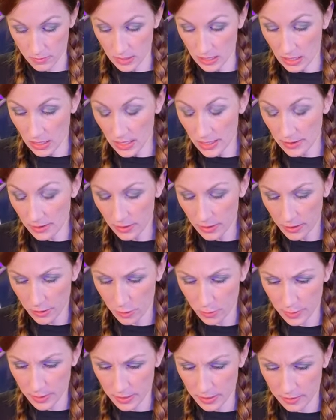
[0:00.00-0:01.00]
I thought I
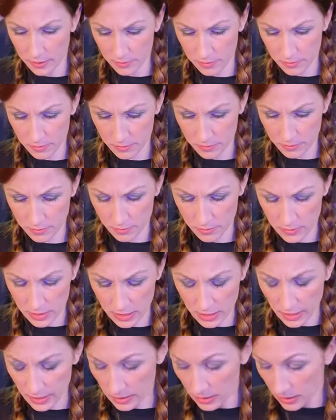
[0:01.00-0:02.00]
opened it. Did
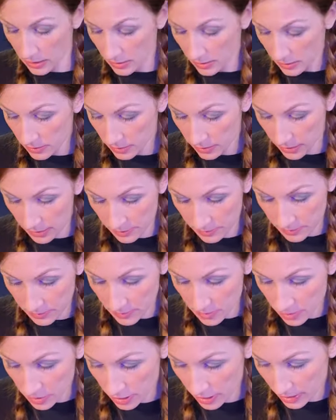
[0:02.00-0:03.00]
I not? All right, let's try.